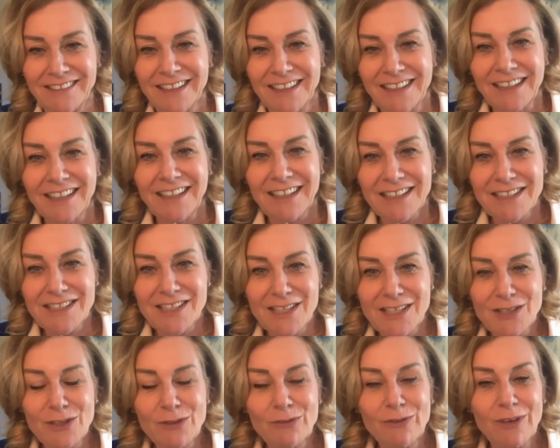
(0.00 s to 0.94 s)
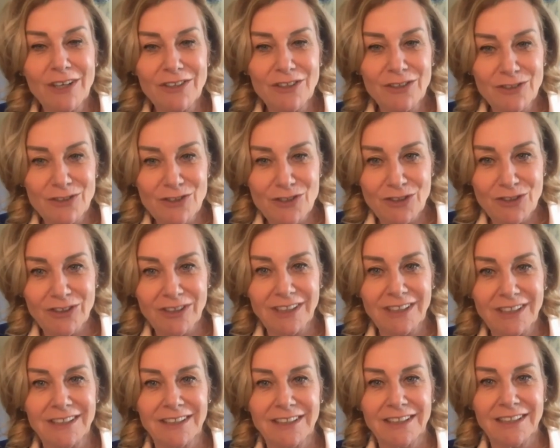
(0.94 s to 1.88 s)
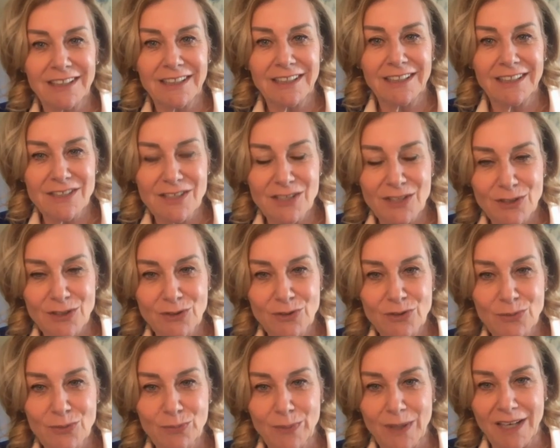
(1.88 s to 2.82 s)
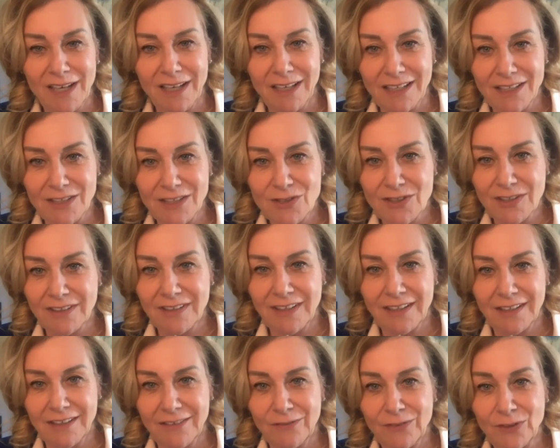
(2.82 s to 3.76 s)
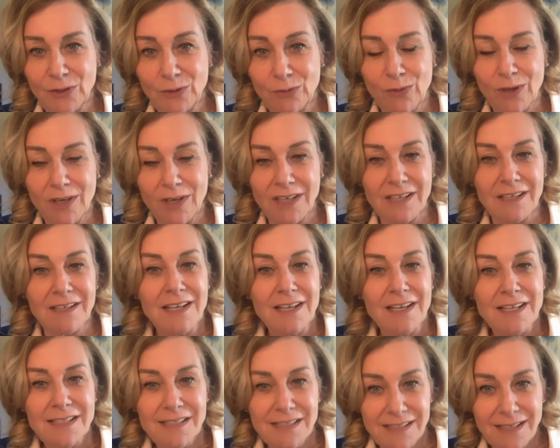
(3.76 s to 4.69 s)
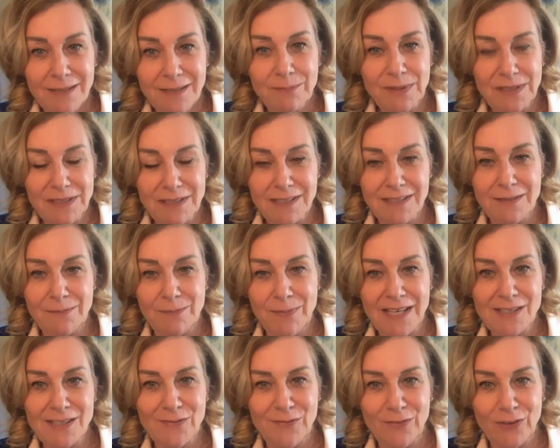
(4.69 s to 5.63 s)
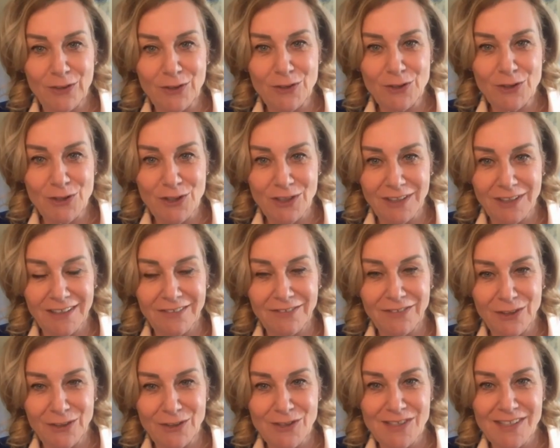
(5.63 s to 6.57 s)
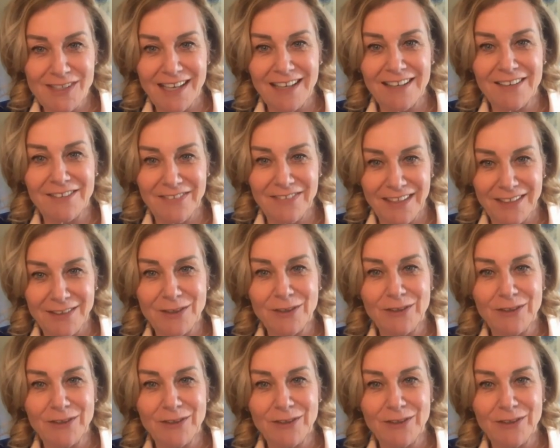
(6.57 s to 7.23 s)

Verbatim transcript: continue on your journey and continue to polish and then if you want to step into the best version of yourself then you